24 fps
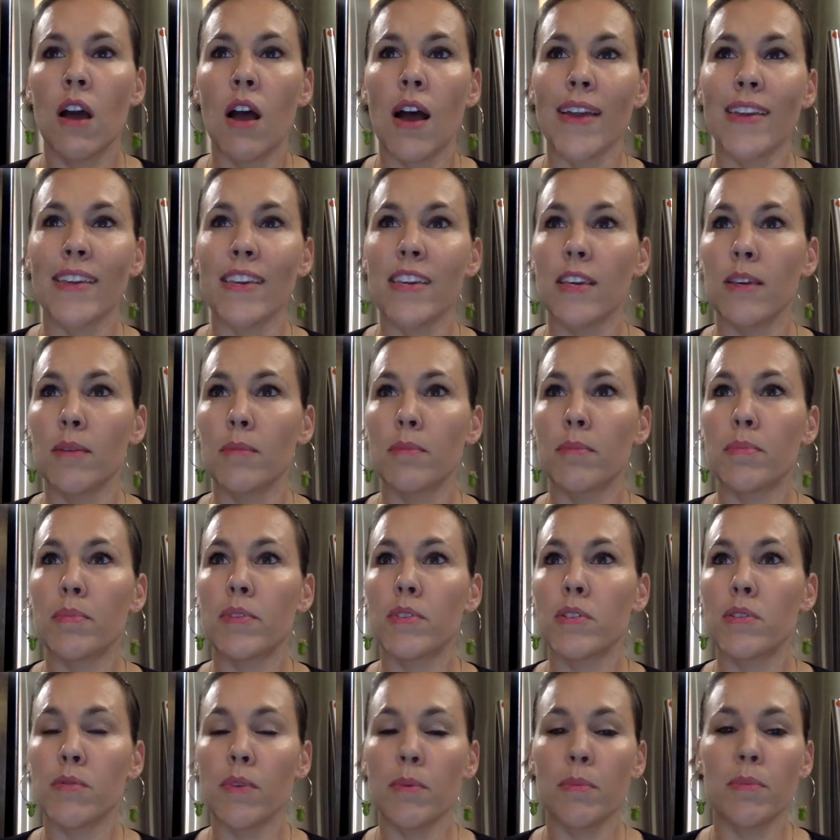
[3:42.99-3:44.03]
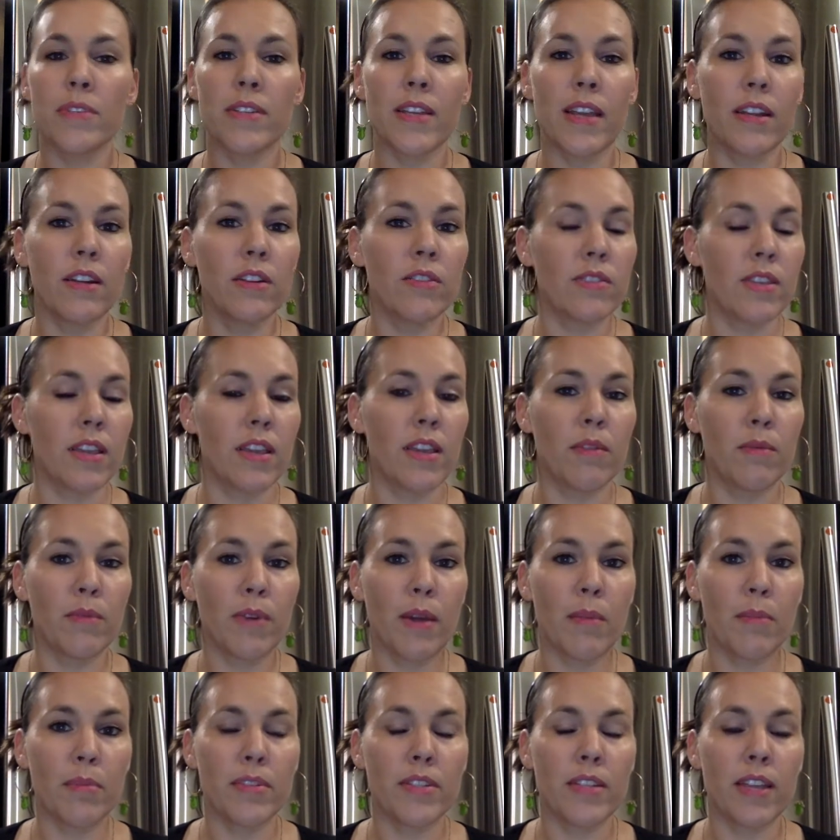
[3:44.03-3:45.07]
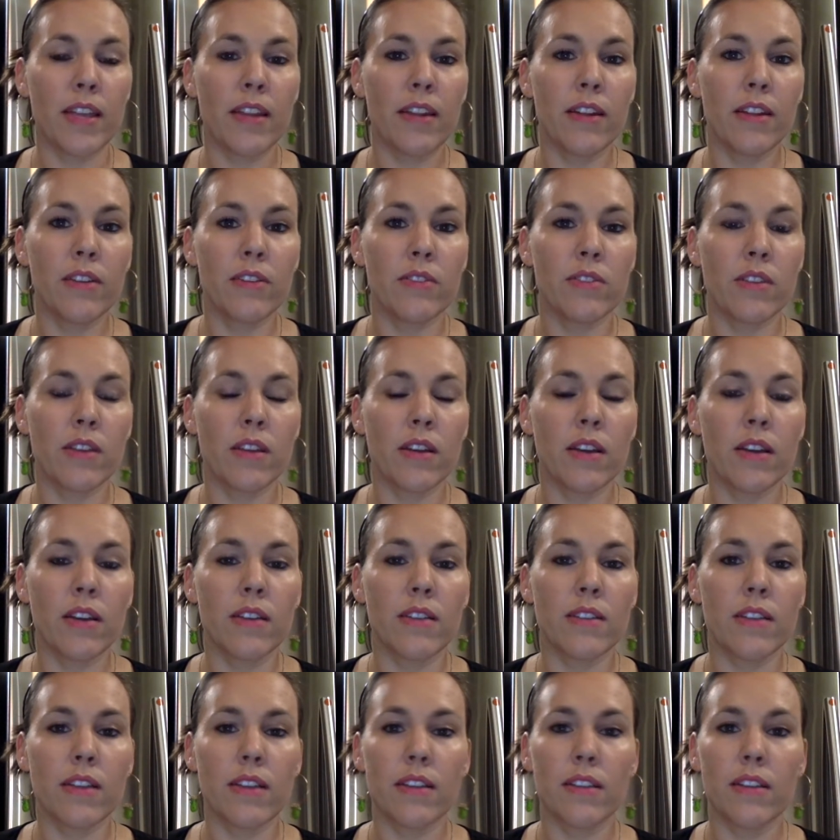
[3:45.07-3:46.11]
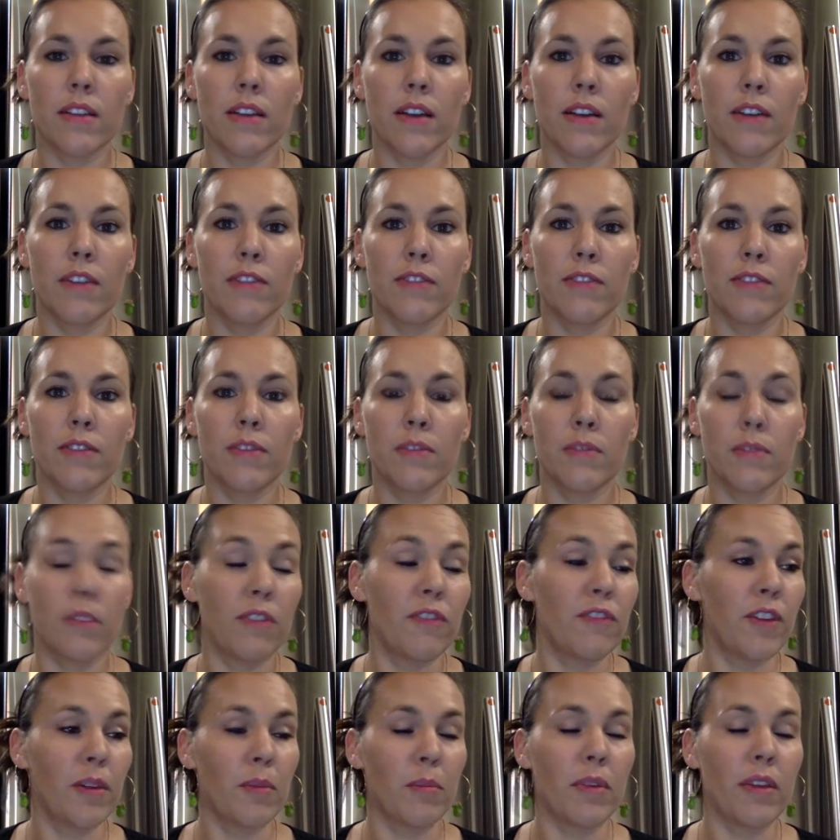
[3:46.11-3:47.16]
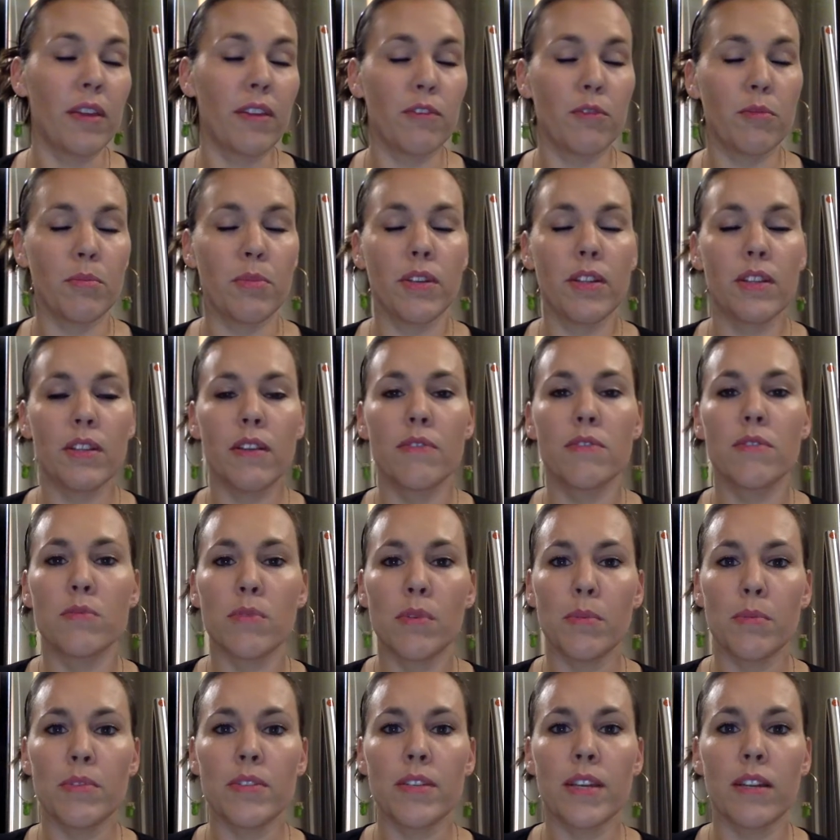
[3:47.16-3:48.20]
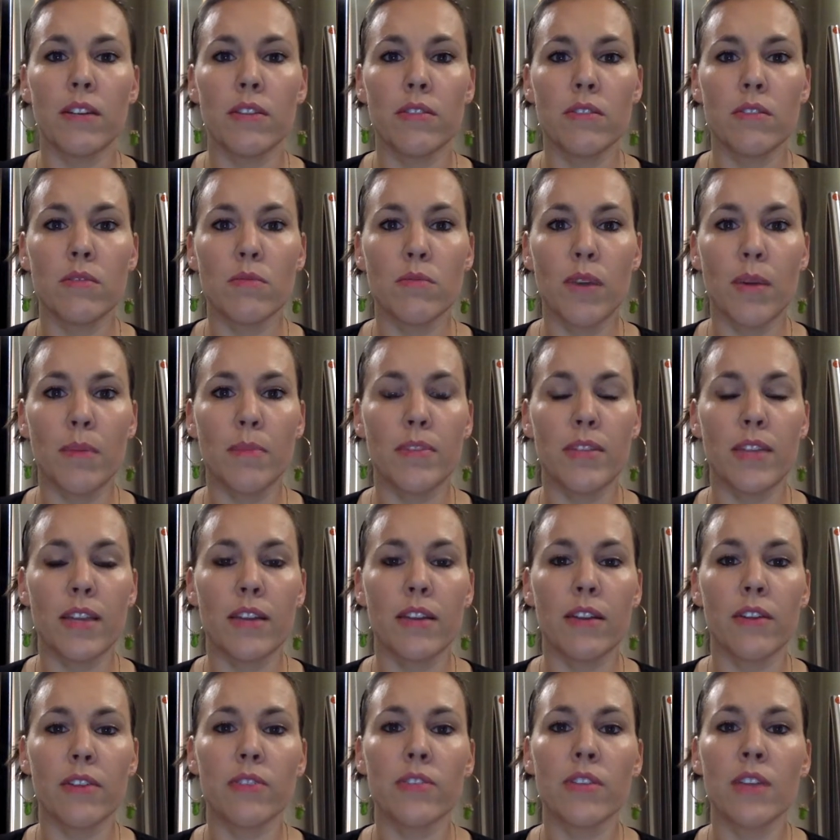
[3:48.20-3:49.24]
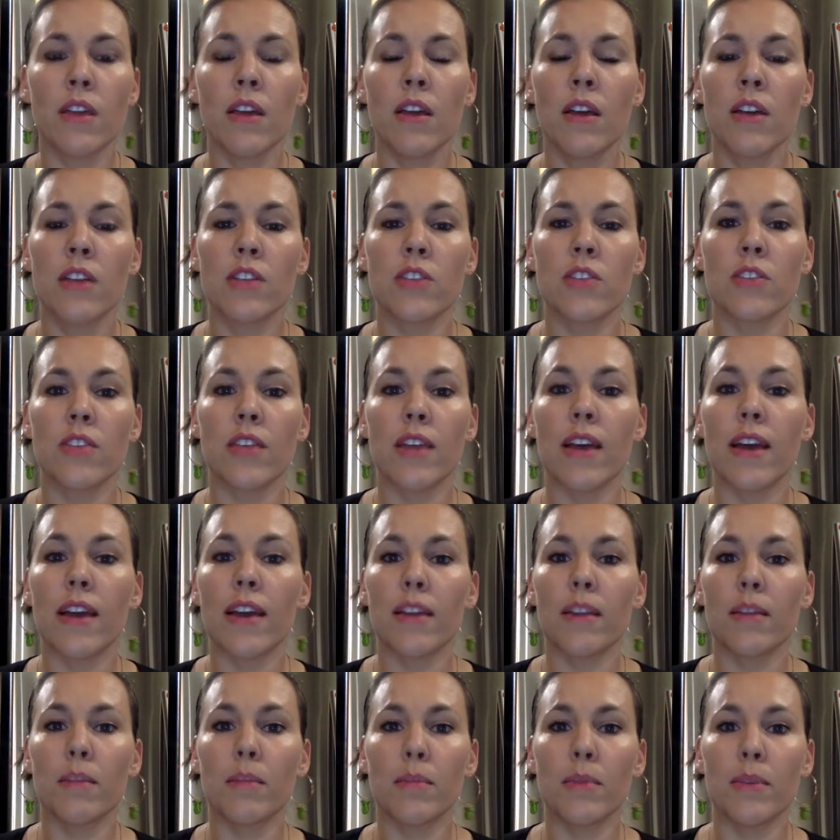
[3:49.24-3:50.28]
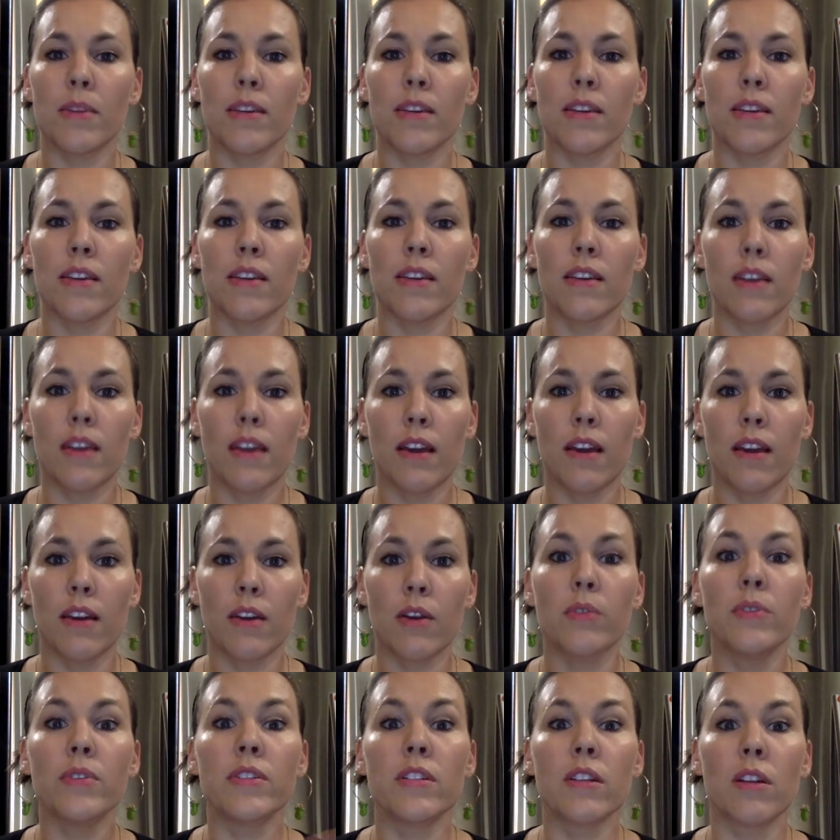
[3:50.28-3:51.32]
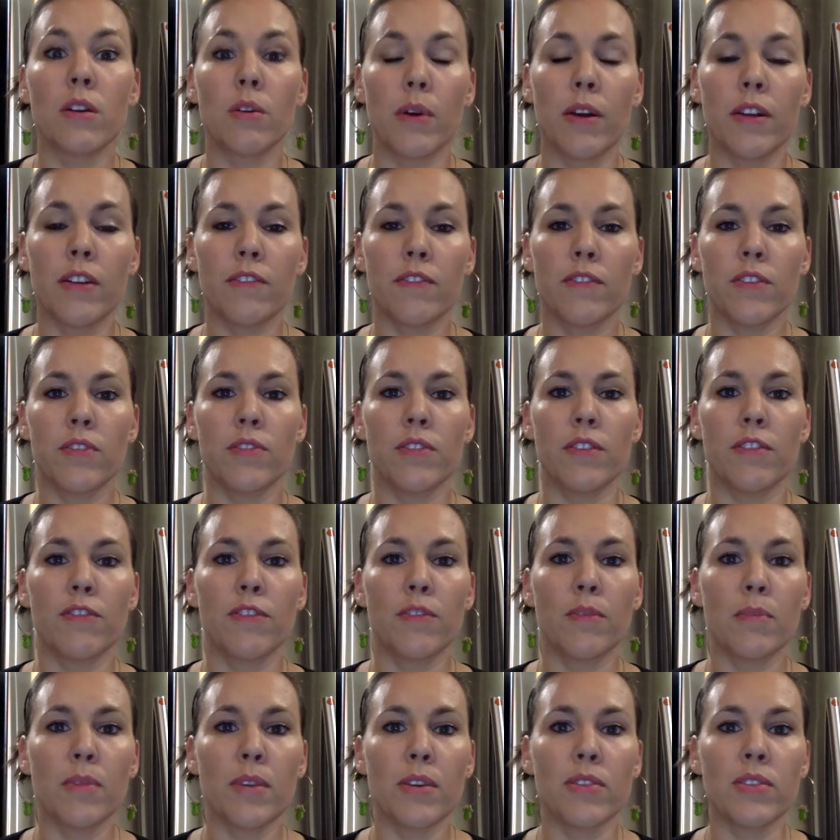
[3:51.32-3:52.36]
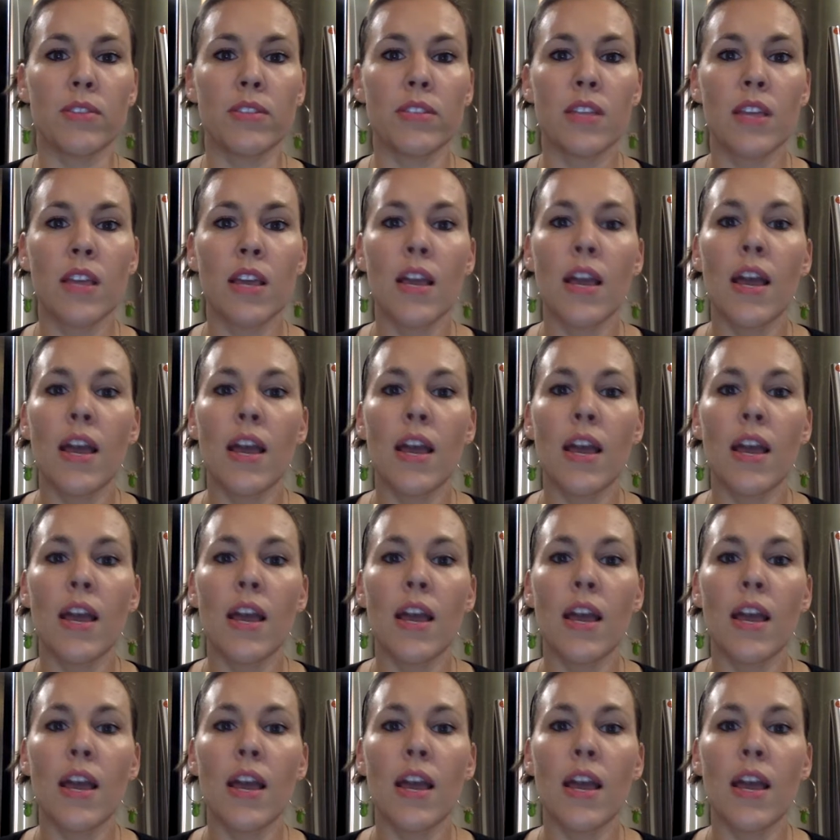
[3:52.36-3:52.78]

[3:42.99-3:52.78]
I keep sweet potatoes and white potatoes because I love the family. Everybody loves sweet potatoes and white potatoes. So that can be go into quite a few different meals.